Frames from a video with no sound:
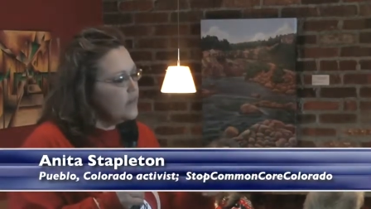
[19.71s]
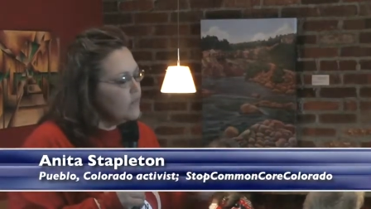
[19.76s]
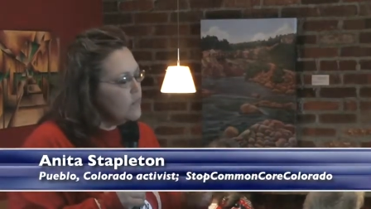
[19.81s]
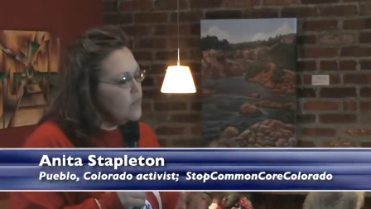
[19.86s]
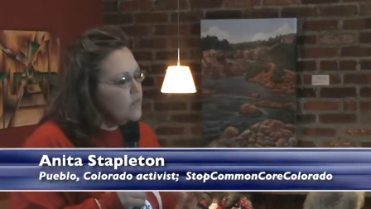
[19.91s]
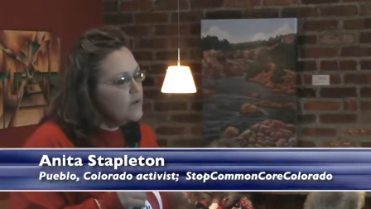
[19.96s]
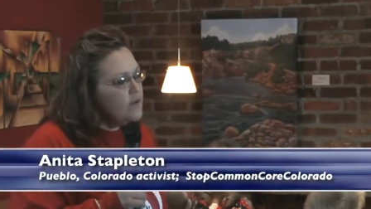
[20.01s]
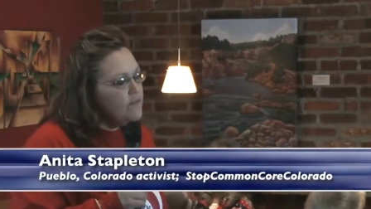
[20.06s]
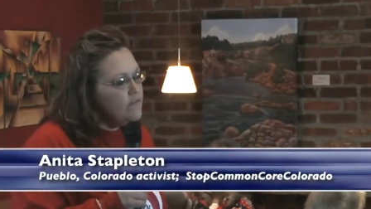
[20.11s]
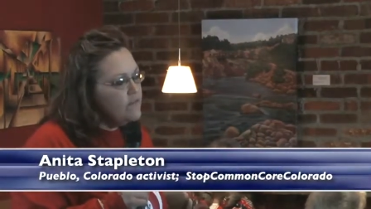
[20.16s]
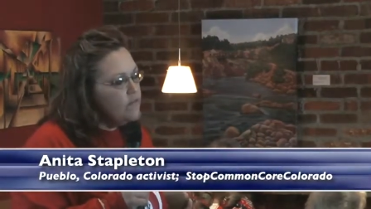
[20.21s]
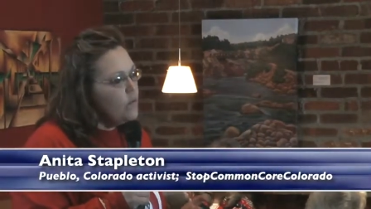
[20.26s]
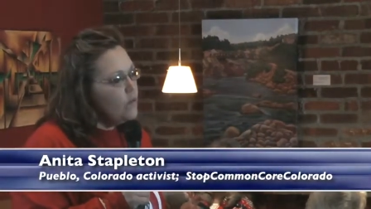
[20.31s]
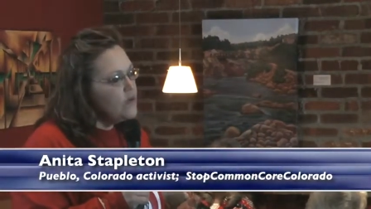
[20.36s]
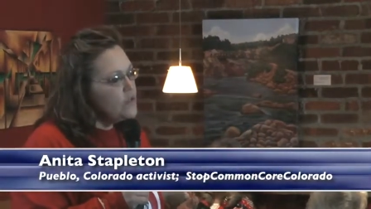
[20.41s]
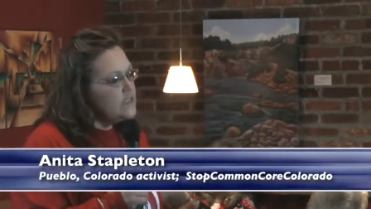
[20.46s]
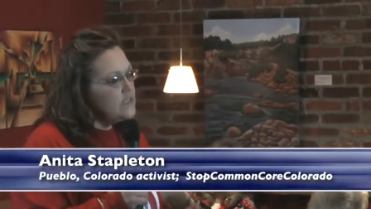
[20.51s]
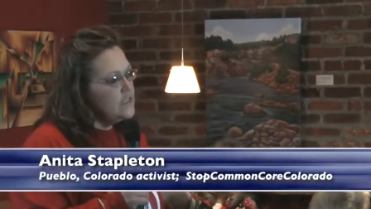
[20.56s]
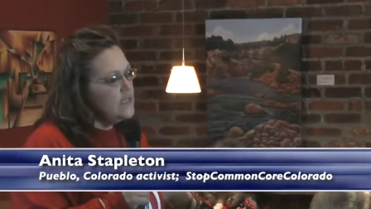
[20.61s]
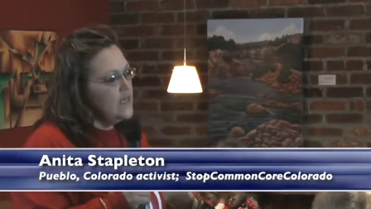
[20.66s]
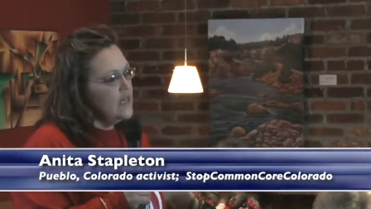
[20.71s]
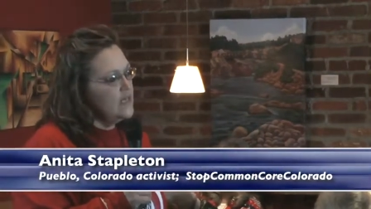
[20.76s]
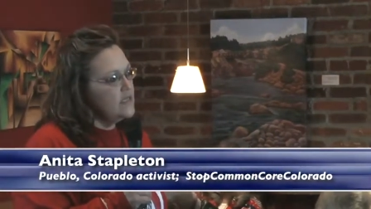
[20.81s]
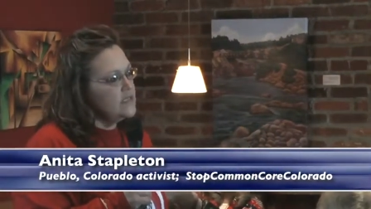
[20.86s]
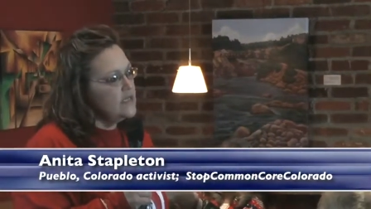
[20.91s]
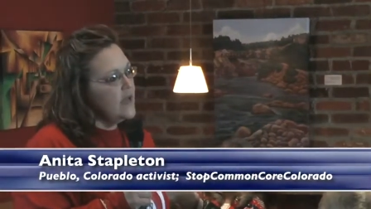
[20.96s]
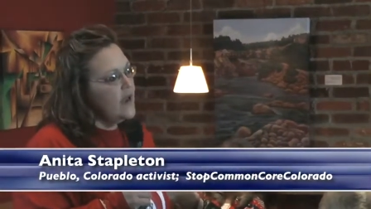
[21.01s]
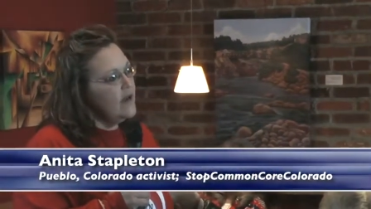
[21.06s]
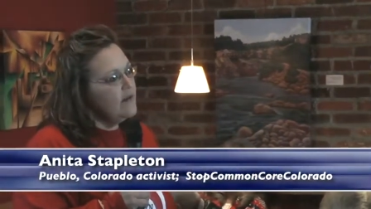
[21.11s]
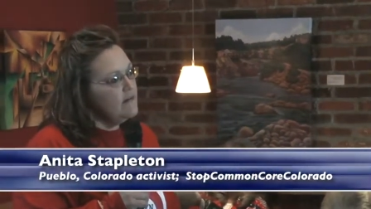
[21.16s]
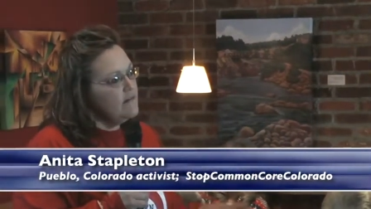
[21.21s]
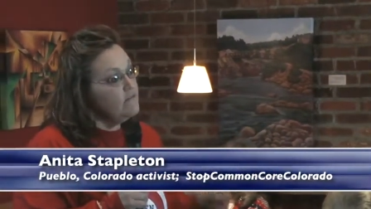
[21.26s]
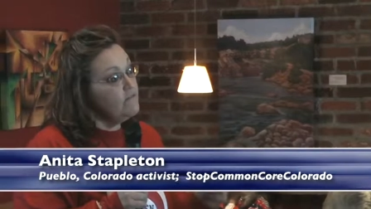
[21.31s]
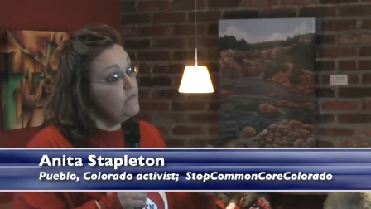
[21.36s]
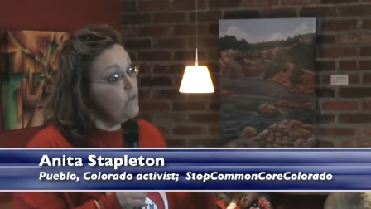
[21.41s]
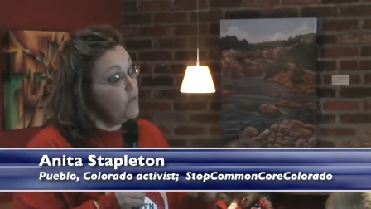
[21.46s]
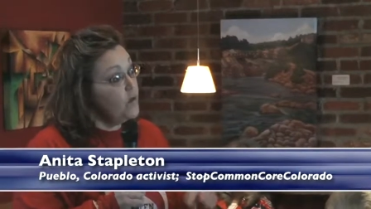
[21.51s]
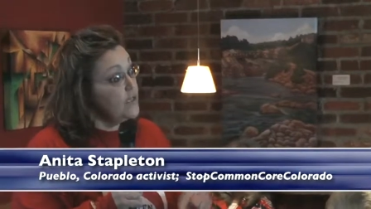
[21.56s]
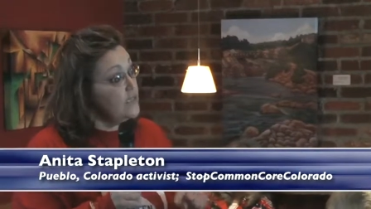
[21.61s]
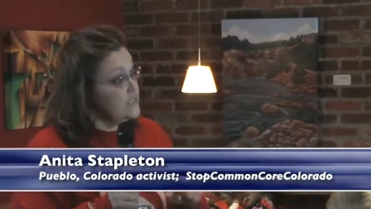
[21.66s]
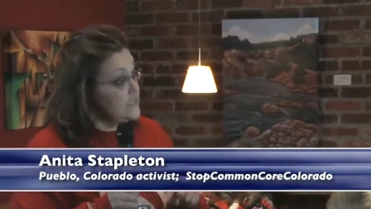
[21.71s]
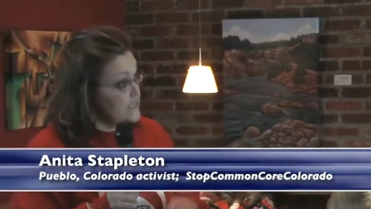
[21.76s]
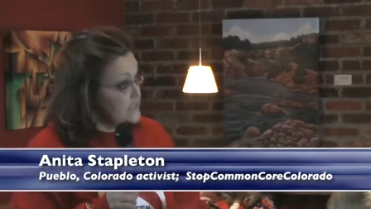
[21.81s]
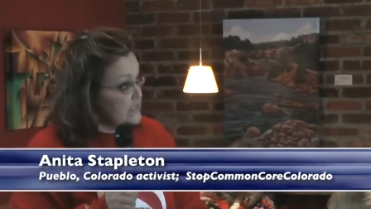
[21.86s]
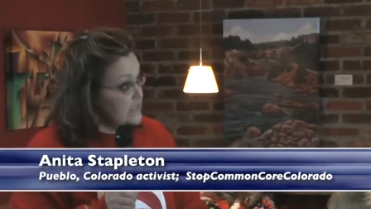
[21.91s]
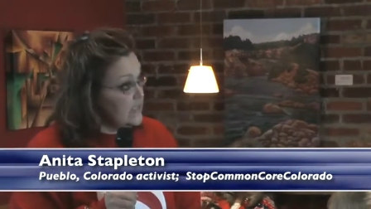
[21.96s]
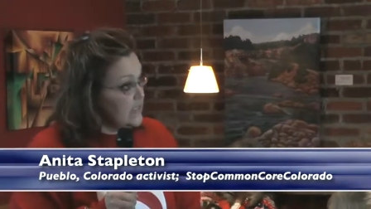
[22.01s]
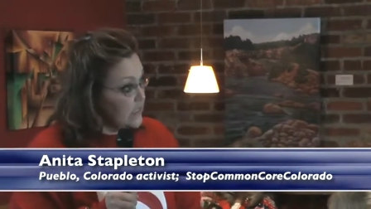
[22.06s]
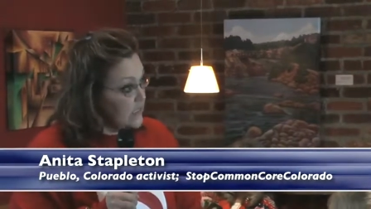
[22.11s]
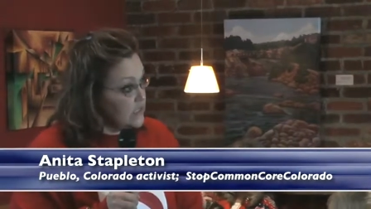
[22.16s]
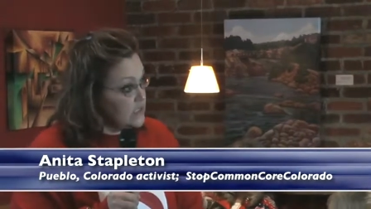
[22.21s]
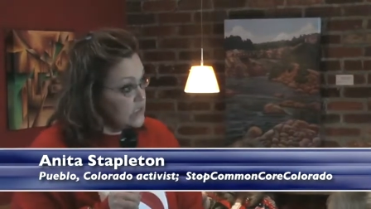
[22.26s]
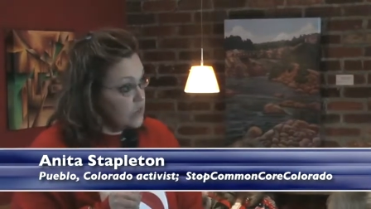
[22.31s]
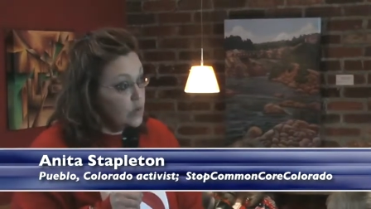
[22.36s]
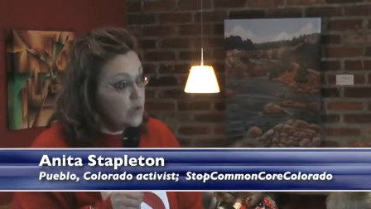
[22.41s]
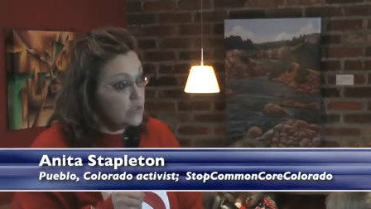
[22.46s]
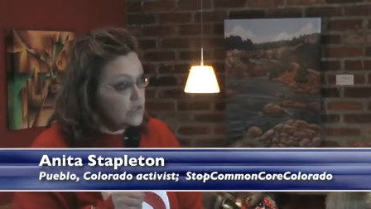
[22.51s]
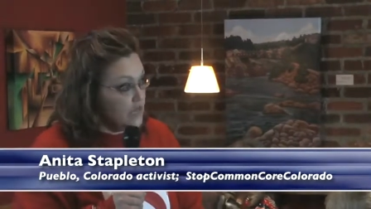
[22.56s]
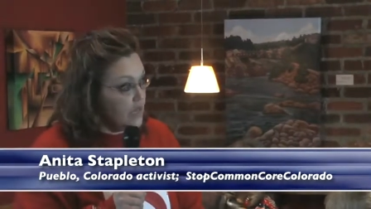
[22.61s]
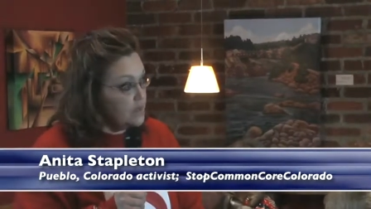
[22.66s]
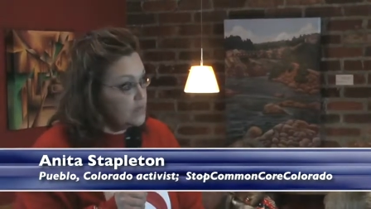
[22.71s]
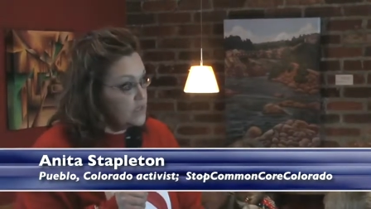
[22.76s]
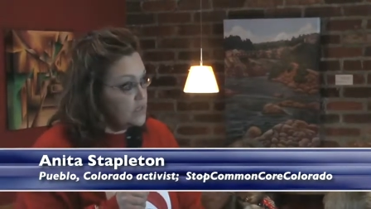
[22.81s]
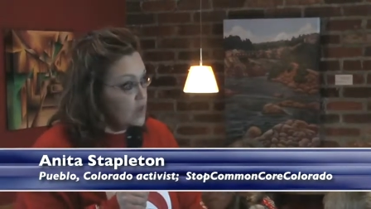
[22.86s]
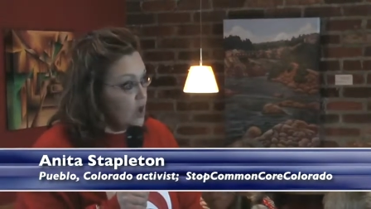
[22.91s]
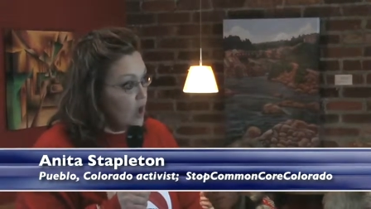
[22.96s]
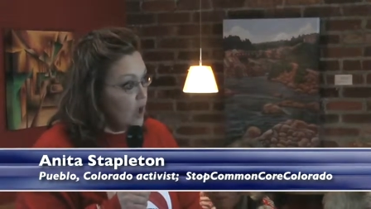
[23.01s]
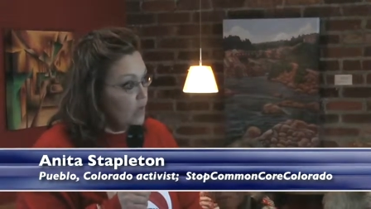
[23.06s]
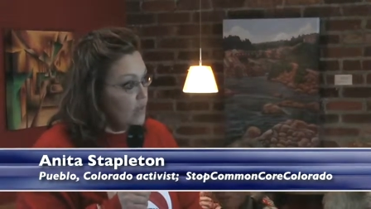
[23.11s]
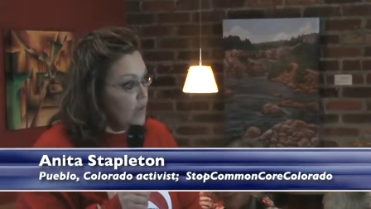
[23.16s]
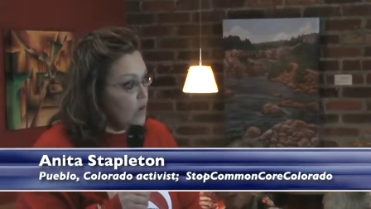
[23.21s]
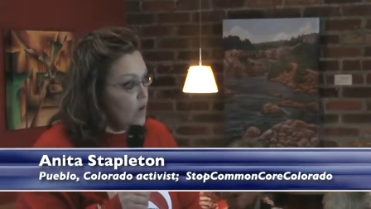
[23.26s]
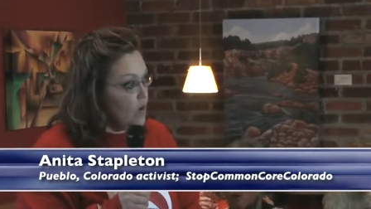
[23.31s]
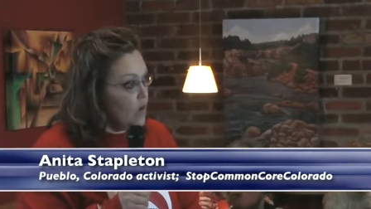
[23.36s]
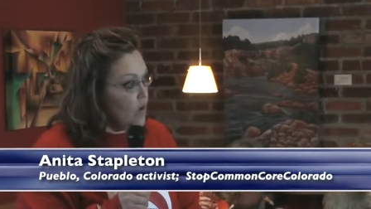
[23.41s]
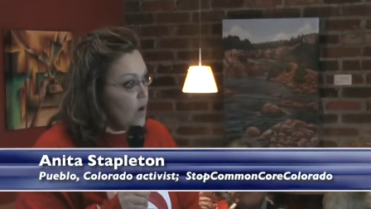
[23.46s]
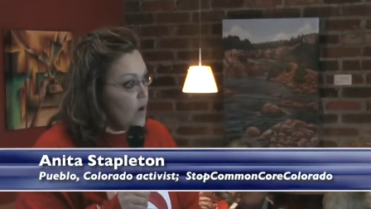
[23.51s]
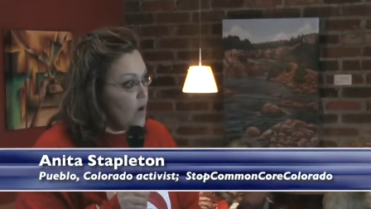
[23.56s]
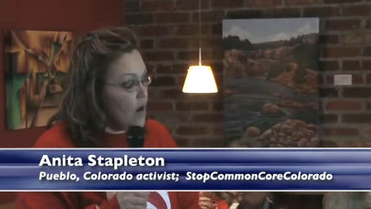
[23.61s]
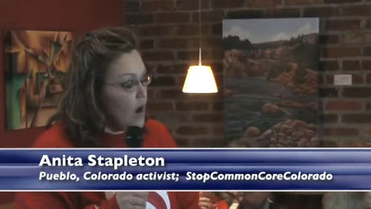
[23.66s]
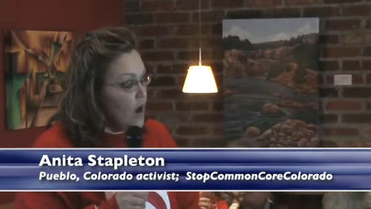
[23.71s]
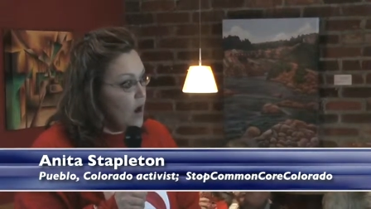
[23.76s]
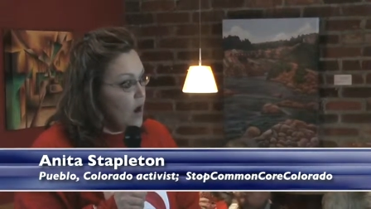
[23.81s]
34 states out of 46 who adopted Common Core